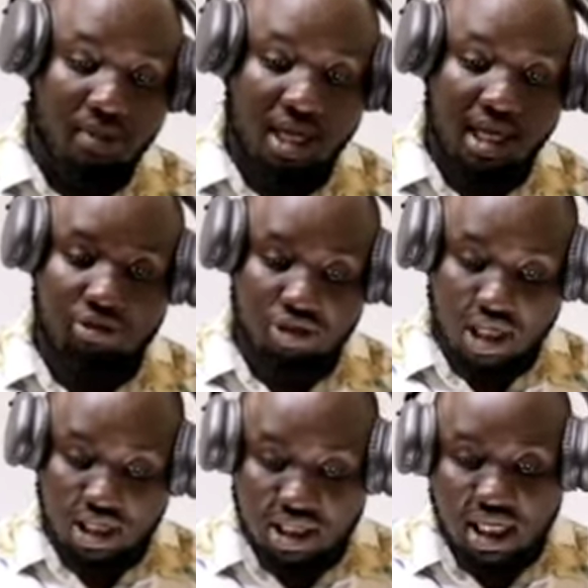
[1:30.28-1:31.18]
And we say
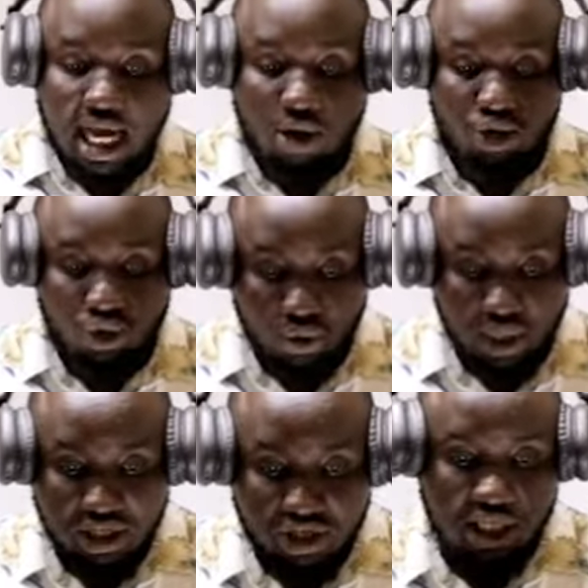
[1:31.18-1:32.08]
that how do we
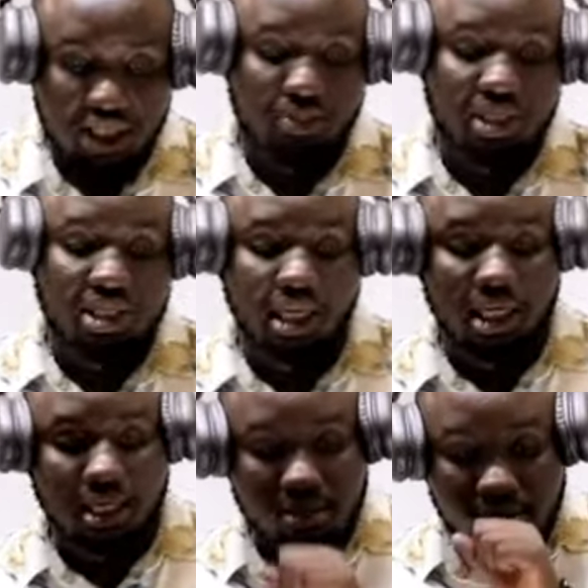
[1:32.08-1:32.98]
attract
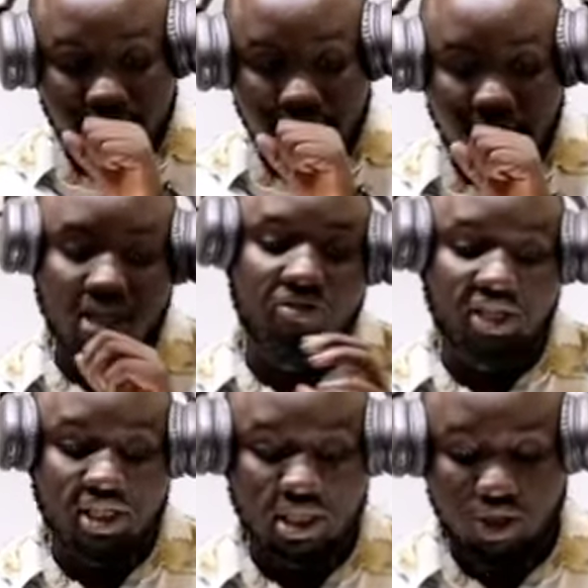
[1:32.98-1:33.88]
basically
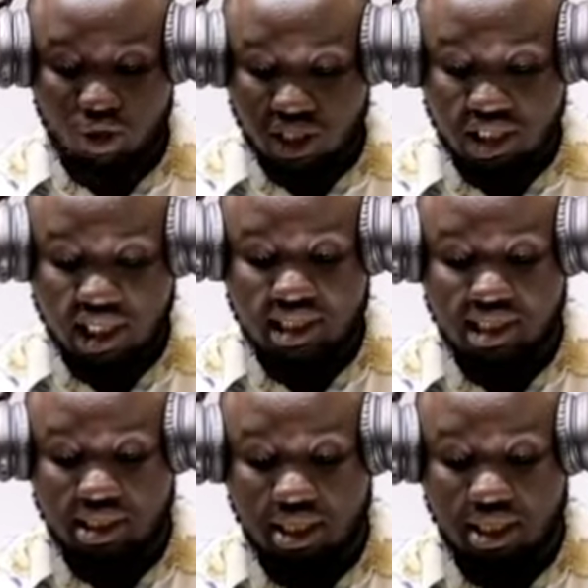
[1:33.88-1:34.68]
investors using taxes?